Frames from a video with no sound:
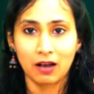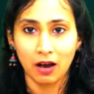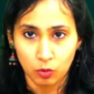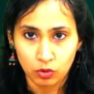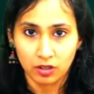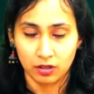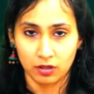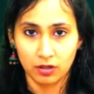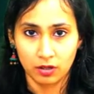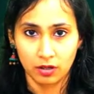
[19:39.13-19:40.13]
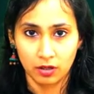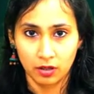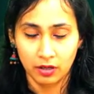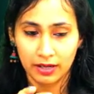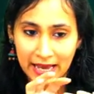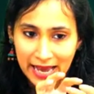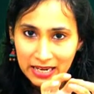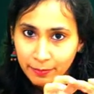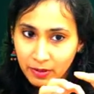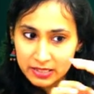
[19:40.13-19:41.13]
counter and
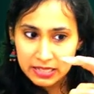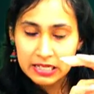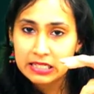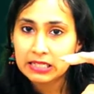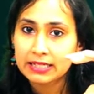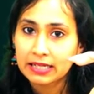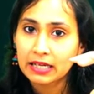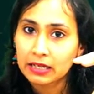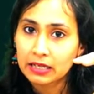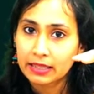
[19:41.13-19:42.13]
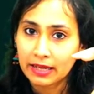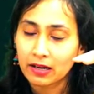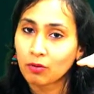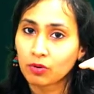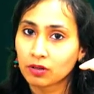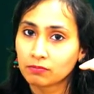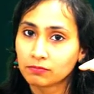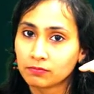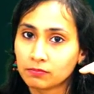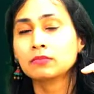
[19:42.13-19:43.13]
a person is sitting at that counter.
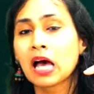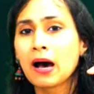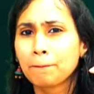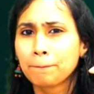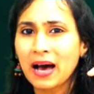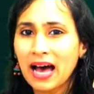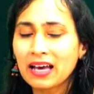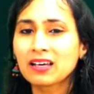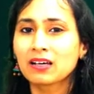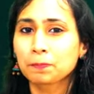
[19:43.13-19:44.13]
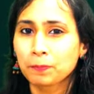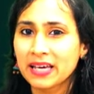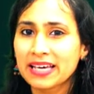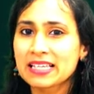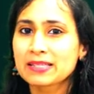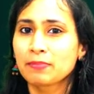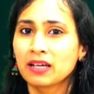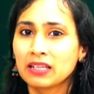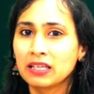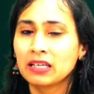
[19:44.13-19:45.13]
Bank pays
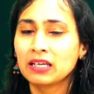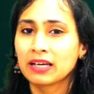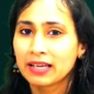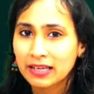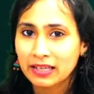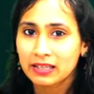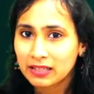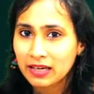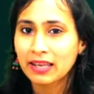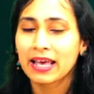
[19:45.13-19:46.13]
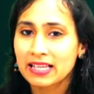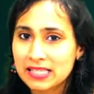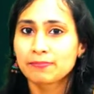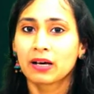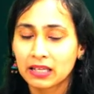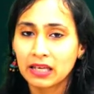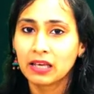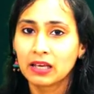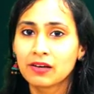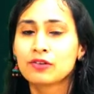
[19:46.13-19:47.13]
money, collects
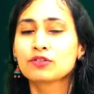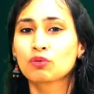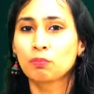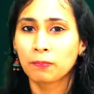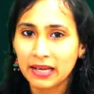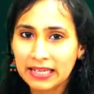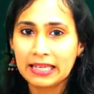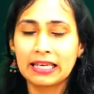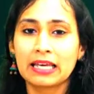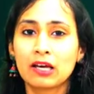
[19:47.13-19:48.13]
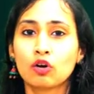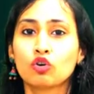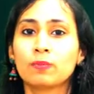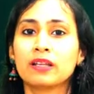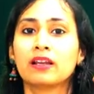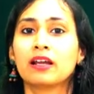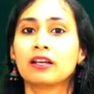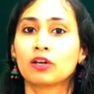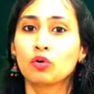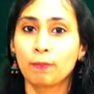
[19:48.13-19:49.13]
money, so money could be
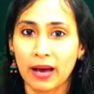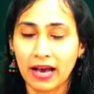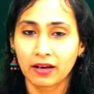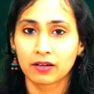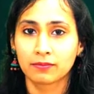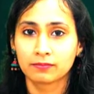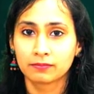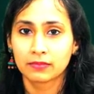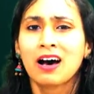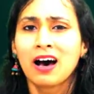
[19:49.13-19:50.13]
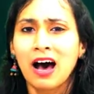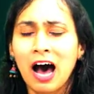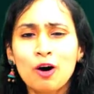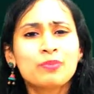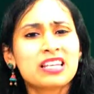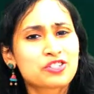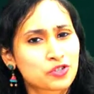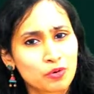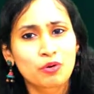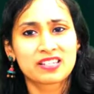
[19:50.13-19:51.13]
related to bank. How many
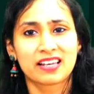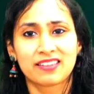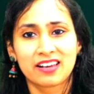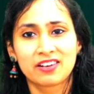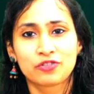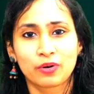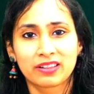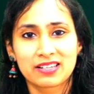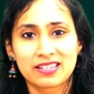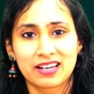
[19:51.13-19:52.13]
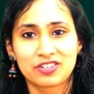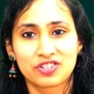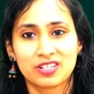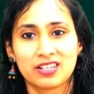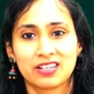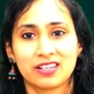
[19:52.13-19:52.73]
strokes are there in drawing this kanji?